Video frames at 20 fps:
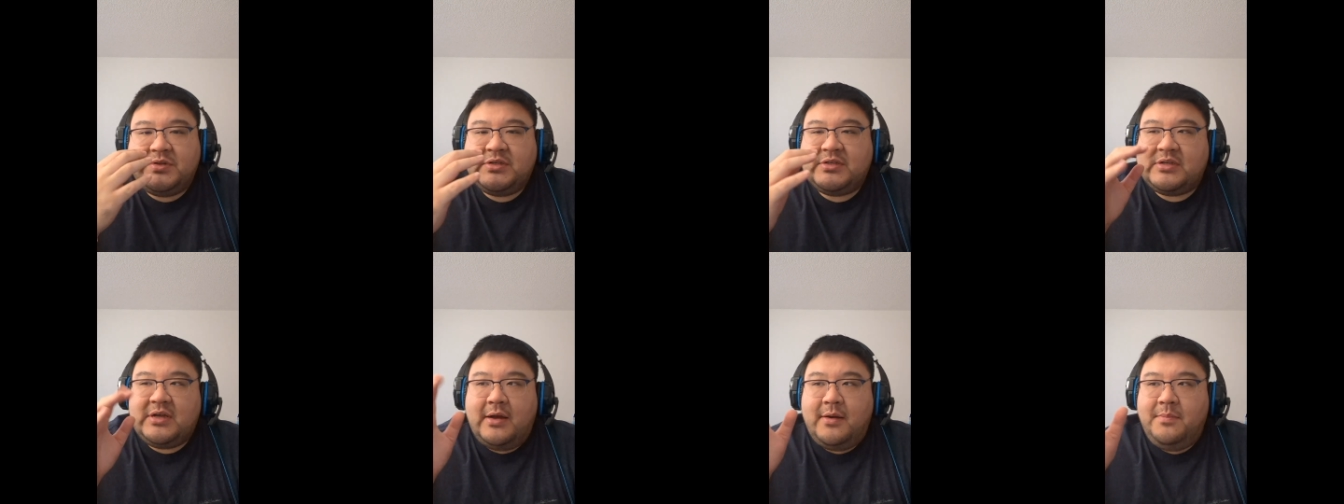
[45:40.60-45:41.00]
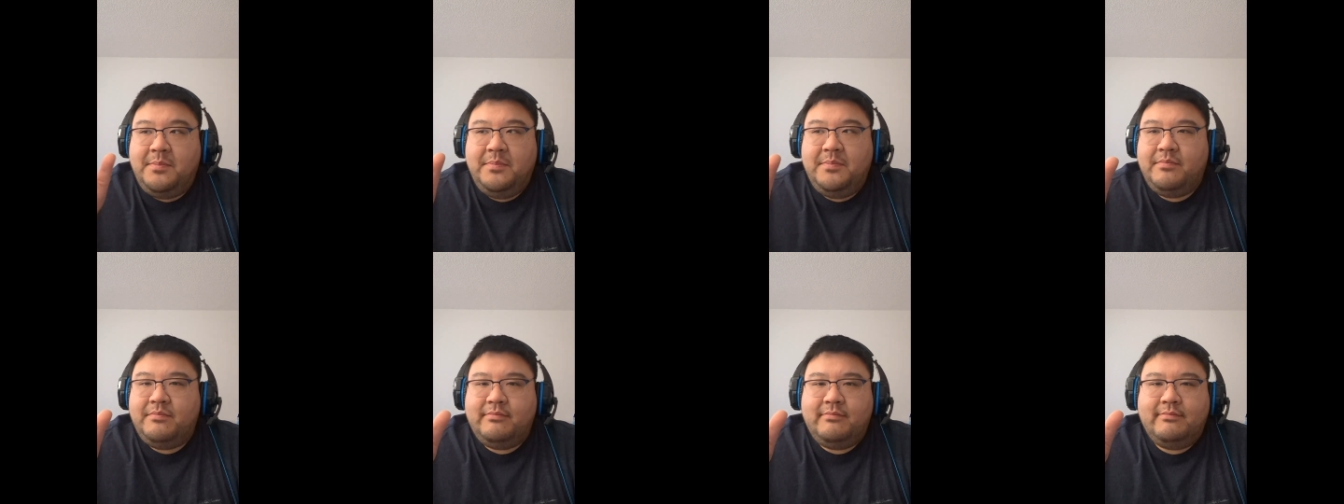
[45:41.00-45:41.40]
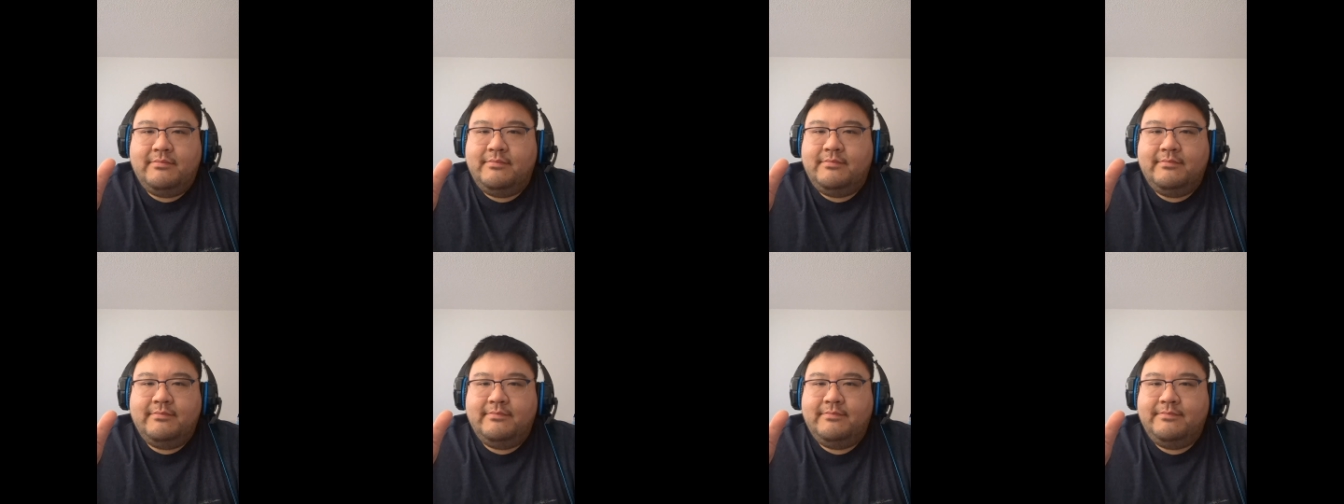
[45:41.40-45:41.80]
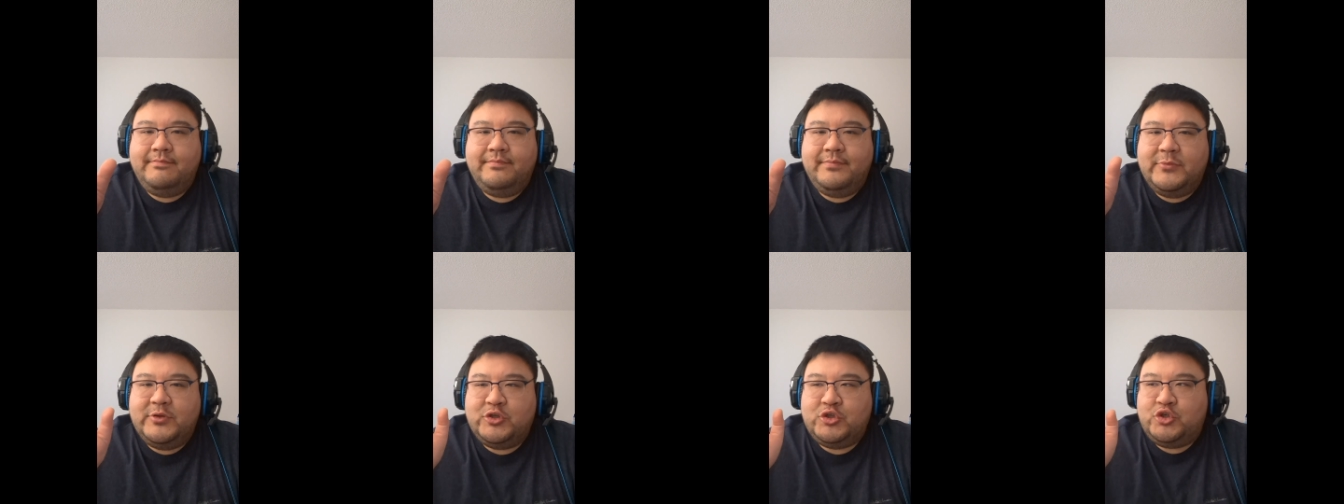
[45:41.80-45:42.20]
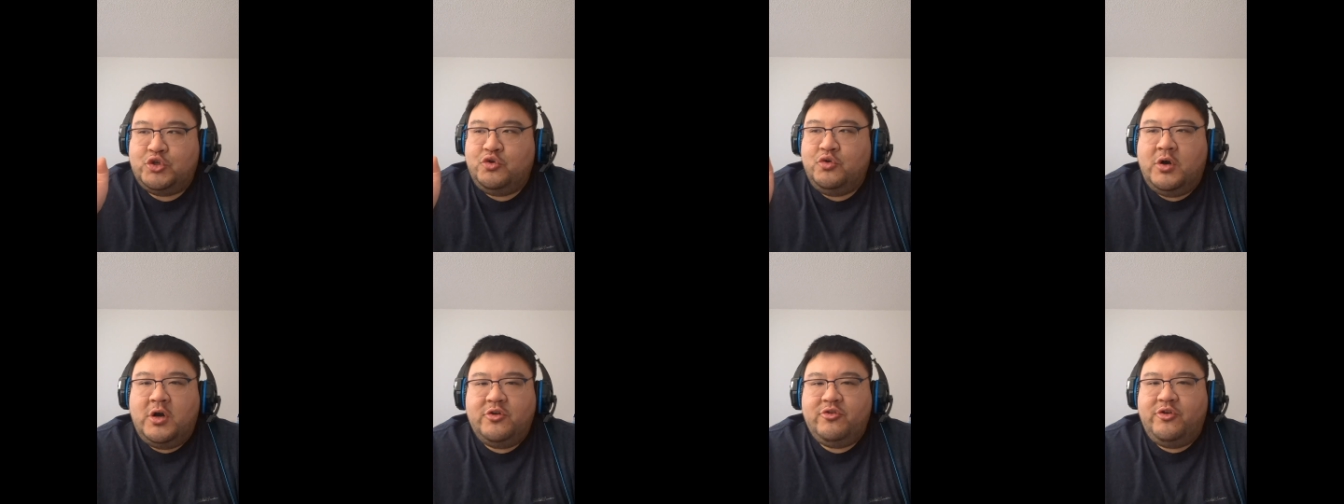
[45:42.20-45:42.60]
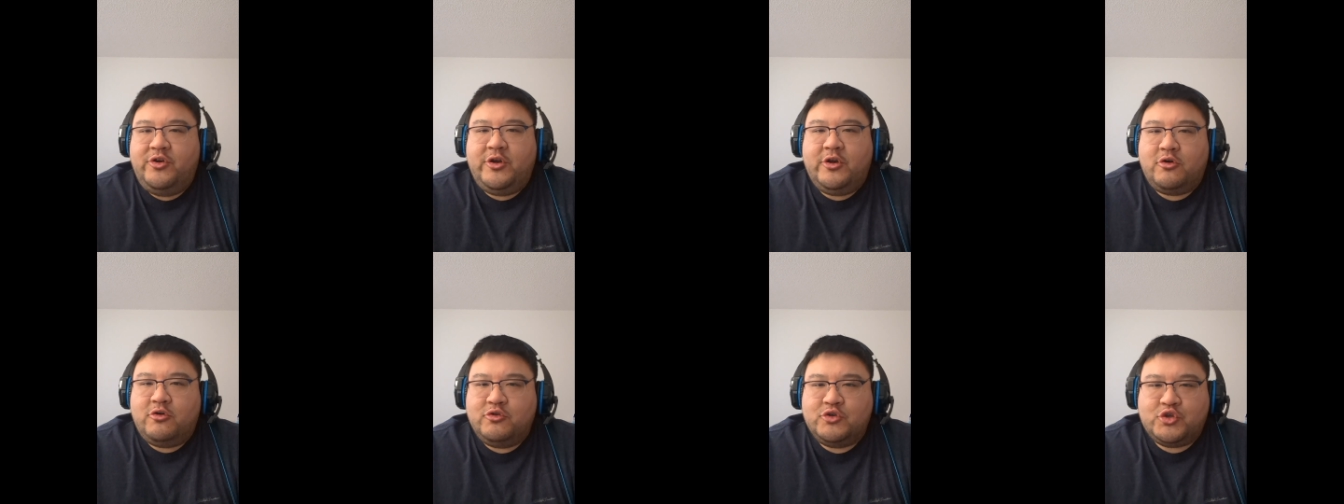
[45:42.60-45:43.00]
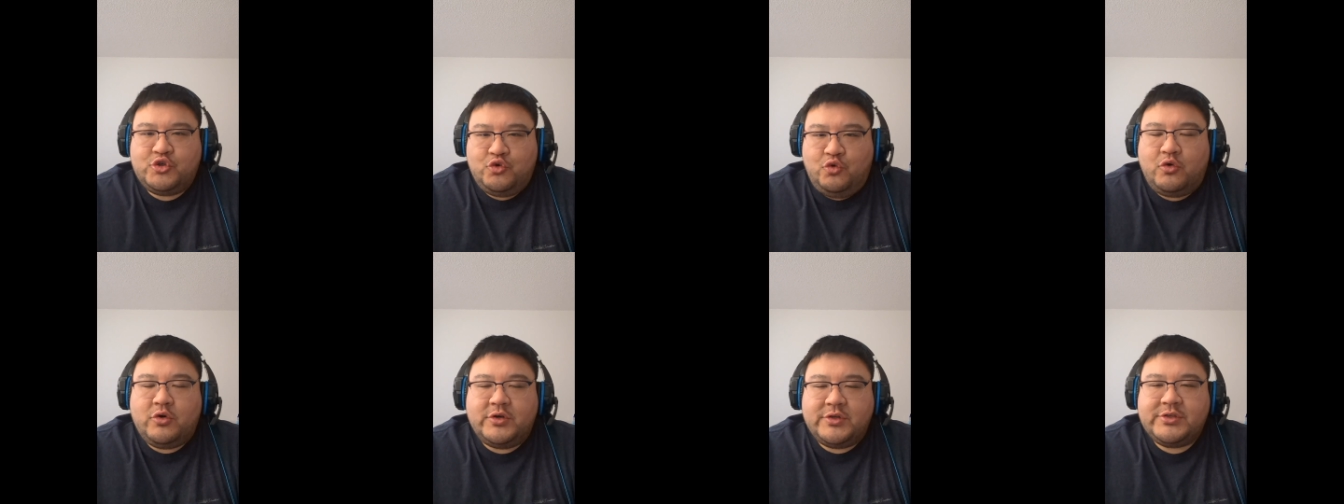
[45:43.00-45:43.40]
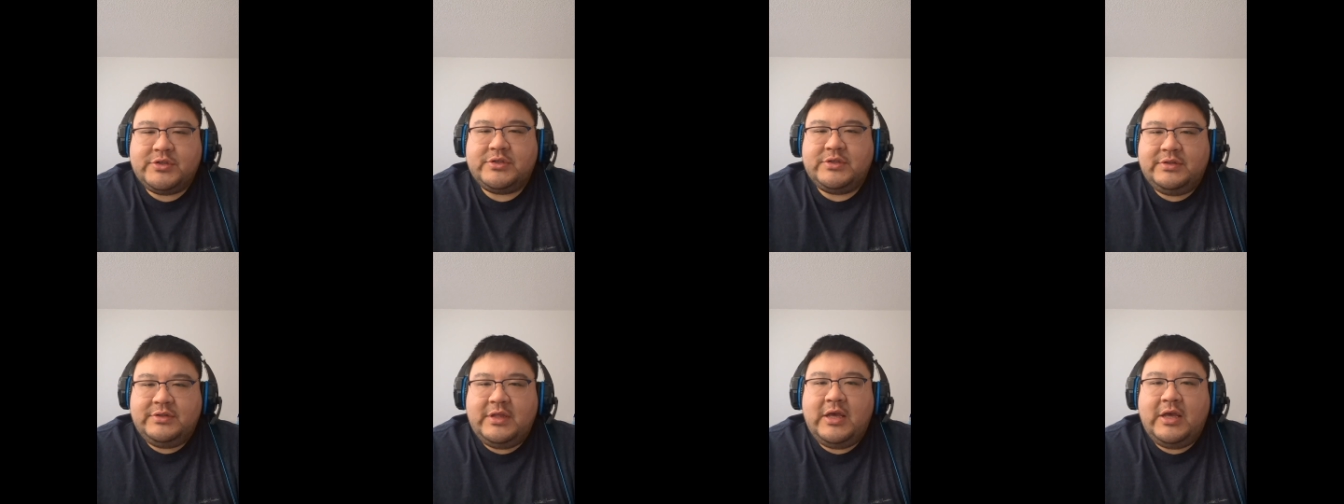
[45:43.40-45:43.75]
some 200-year-old source